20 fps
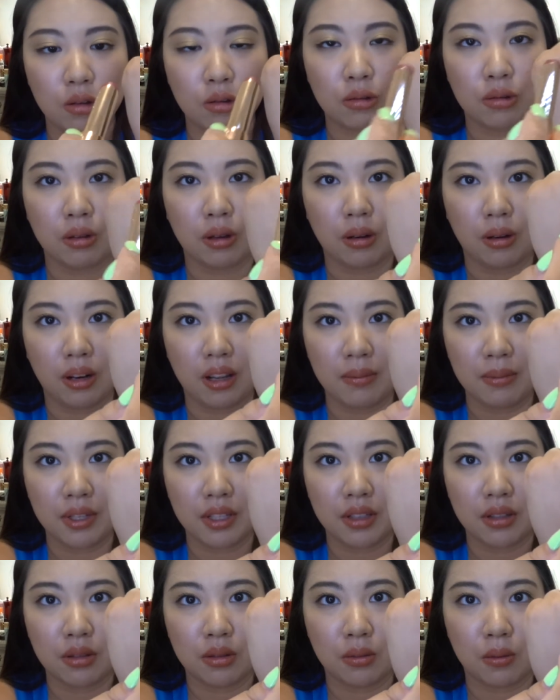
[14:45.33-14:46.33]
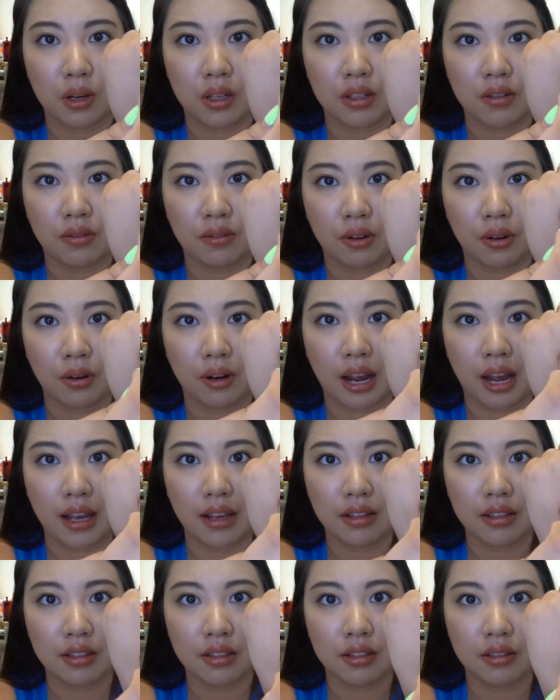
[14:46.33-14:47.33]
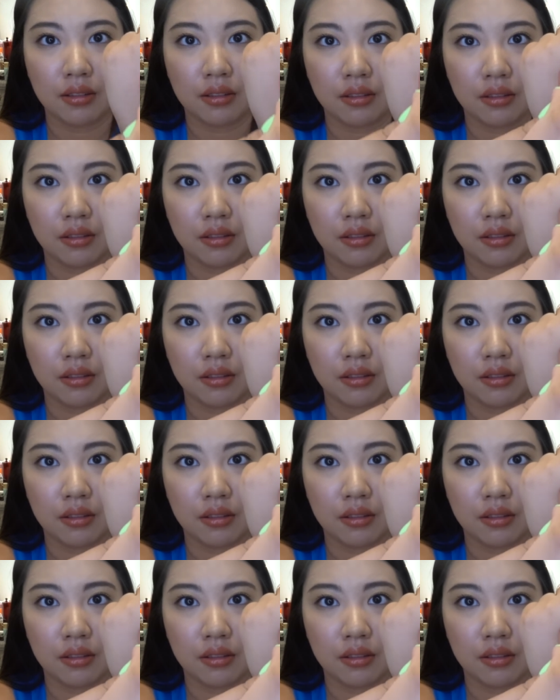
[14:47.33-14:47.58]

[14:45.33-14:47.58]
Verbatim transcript: So let me just swatch it for you guys.